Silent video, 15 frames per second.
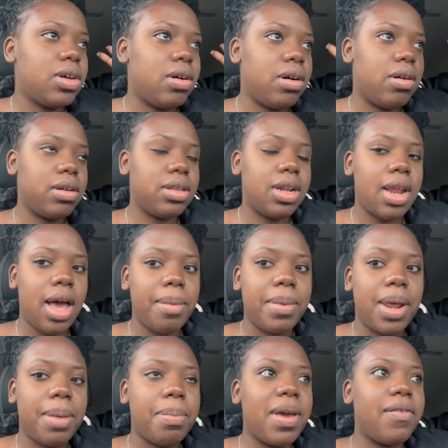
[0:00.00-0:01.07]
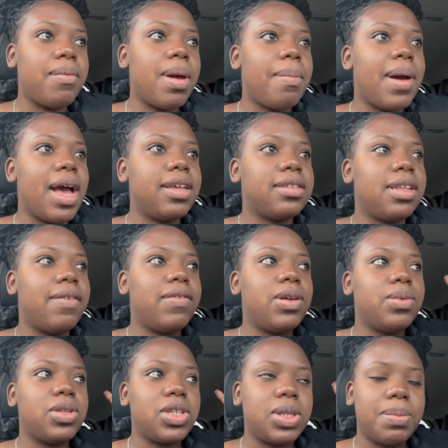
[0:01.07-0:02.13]
on the line, but I paid for my bags and everything,
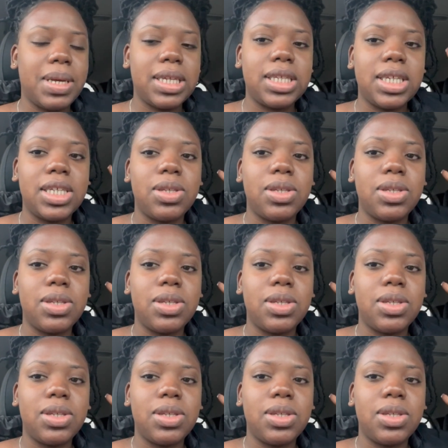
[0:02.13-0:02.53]
which is the best thing.